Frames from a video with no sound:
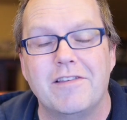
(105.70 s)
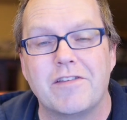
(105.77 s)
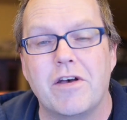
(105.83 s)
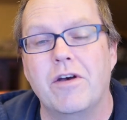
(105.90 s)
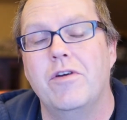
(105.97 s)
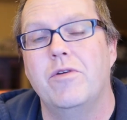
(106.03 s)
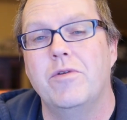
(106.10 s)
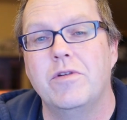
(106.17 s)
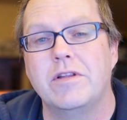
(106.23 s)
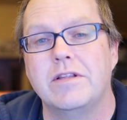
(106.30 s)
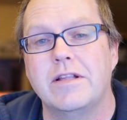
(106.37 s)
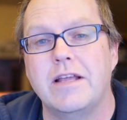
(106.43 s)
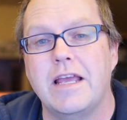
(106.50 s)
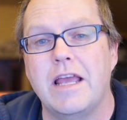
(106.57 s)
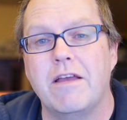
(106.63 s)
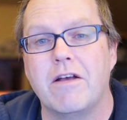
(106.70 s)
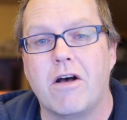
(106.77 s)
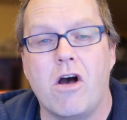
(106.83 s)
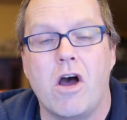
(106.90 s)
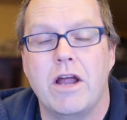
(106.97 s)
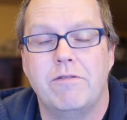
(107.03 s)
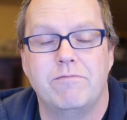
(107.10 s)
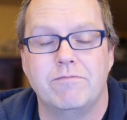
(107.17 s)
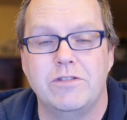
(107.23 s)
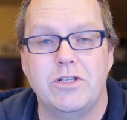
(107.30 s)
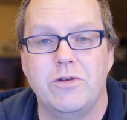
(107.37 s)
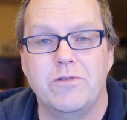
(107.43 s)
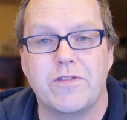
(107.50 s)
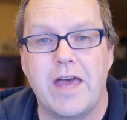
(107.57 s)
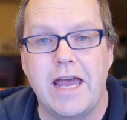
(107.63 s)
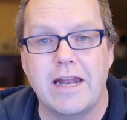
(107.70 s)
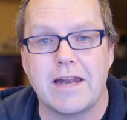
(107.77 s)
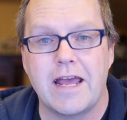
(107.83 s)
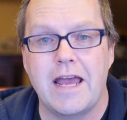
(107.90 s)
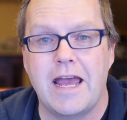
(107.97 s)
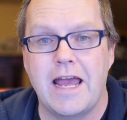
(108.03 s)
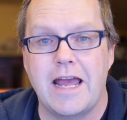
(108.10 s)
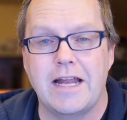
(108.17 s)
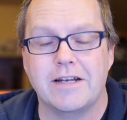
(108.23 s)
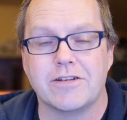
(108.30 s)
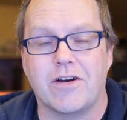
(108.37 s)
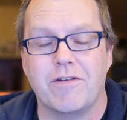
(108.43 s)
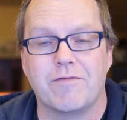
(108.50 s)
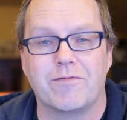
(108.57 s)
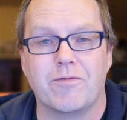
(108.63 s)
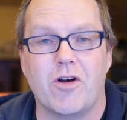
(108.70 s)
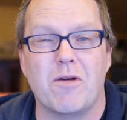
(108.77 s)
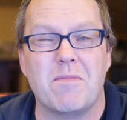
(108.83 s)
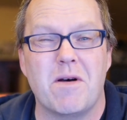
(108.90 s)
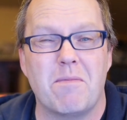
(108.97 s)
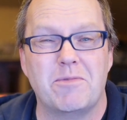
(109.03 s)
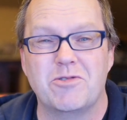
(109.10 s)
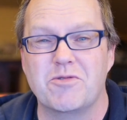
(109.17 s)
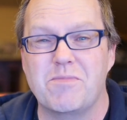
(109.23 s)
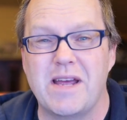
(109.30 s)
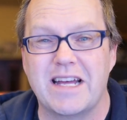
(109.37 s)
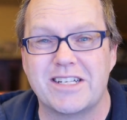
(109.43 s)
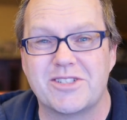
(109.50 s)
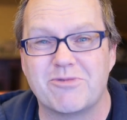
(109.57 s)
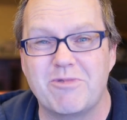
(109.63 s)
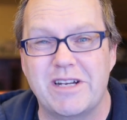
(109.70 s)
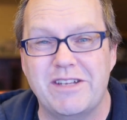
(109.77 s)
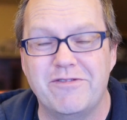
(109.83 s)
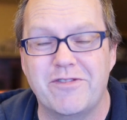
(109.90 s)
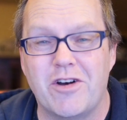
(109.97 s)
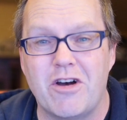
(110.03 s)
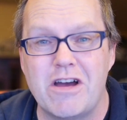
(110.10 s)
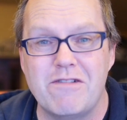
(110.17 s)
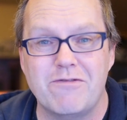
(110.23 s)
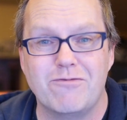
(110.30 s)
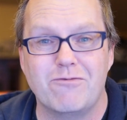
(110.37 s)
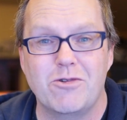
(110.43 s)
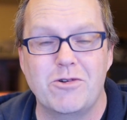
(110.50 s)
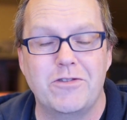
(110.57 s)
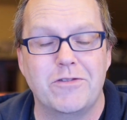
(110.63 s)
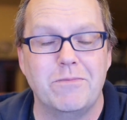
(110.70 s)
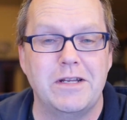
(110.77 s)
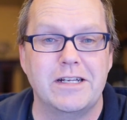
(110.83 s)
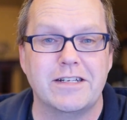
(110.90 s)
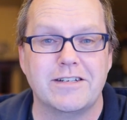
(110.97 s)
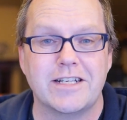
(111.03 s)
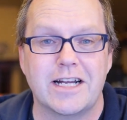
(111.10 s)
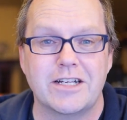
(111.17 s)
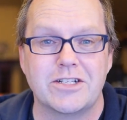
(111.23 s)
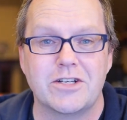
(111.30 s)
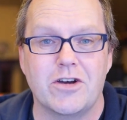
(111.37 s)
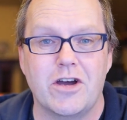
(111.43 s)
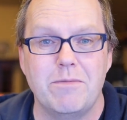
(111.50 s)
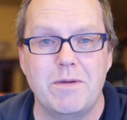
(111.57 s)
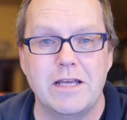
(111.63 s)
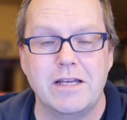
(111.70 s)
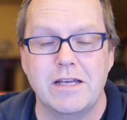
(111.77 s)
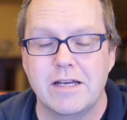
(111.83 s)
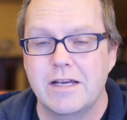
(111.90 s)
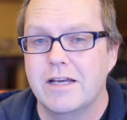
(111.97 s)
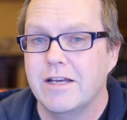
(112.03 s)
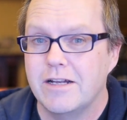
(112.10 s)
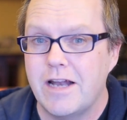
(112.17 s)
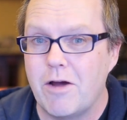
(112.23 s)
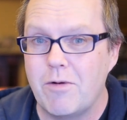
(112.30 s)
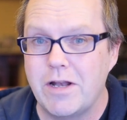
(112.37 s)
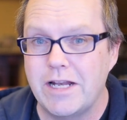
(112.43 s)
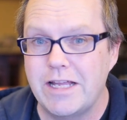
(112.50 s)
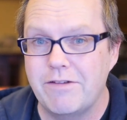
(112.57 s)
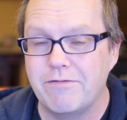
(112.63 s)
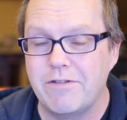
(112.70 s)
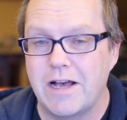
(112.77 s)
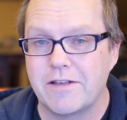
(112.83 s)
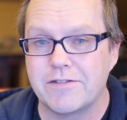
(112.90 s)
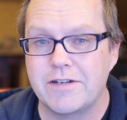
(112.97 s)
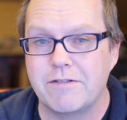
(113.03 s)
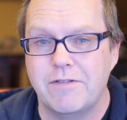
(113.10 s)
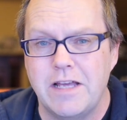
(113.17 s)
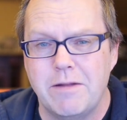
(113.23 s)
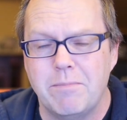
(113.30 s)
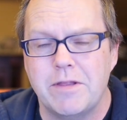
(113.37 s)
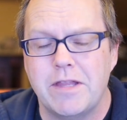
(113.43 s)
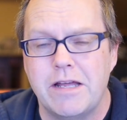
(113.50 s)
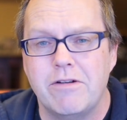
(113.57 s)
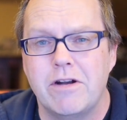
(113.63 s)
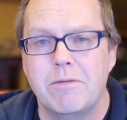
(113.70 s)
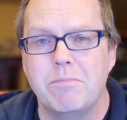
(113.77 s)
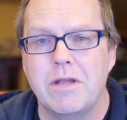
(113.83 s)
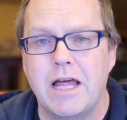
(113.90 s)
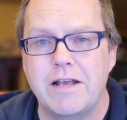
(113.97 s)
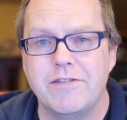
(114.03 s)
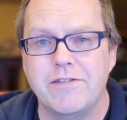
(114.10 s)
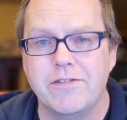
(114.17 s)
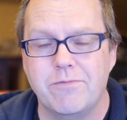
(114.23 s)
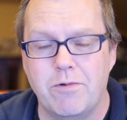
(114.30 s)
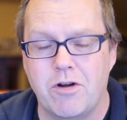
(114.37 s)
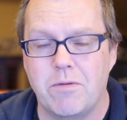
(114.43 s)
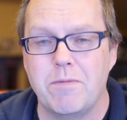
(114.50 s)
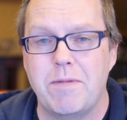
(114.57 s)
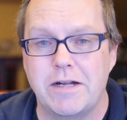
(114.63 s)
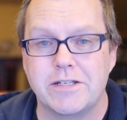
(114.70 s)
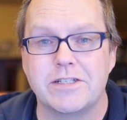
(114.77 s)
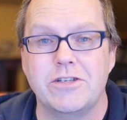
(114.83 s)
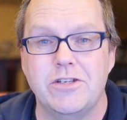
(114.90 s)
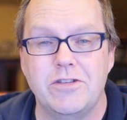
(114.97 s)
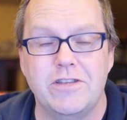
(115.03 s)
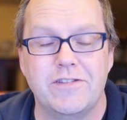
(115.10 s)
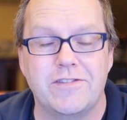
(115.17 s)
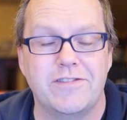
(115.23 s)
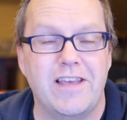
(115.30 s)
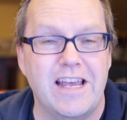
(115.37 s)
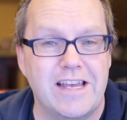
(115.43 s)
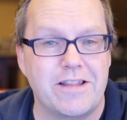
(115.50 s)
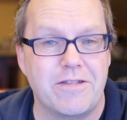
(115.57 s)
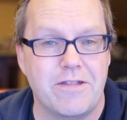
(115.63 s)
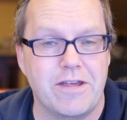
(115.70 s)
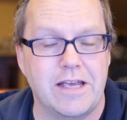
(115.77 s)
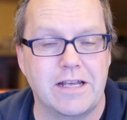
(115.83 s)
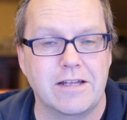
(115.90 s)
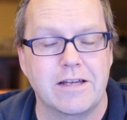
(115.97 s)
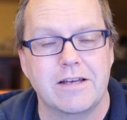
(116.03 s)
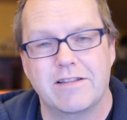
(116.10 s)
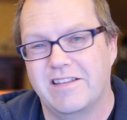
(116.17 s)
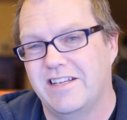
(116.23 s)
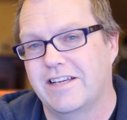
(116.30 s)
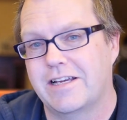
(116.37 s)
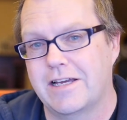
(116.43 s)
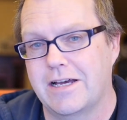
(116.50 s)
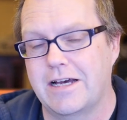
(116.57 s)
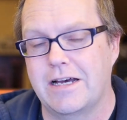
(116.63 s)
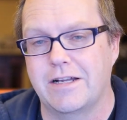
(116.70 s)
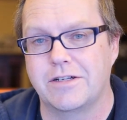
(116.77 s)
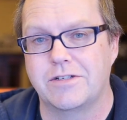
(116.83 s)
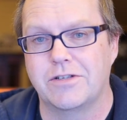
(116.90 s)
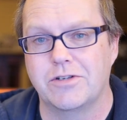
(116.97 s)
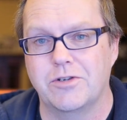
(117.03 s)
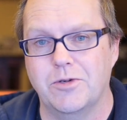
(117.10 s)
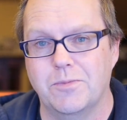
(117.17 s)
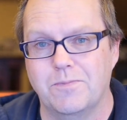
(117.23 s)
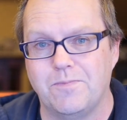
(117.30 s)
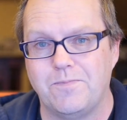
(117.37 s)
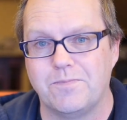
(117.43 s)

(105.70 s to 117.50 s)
So I use that, and I'm up to about 25 words a minute touch typing. Nowhere near fast enough yet, but there are places where I'm about to tell you this second thing that you can't do.